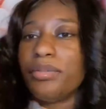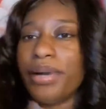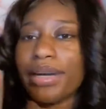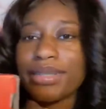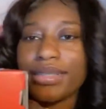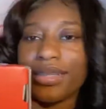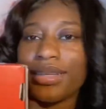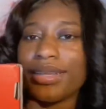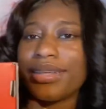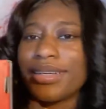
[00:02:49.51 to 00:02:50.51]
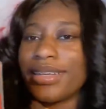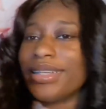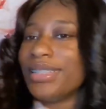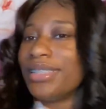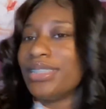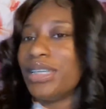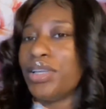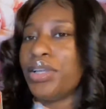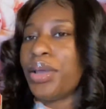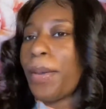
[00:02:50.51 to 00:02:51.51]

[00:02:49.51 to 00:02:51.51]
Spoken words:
Box, good condition.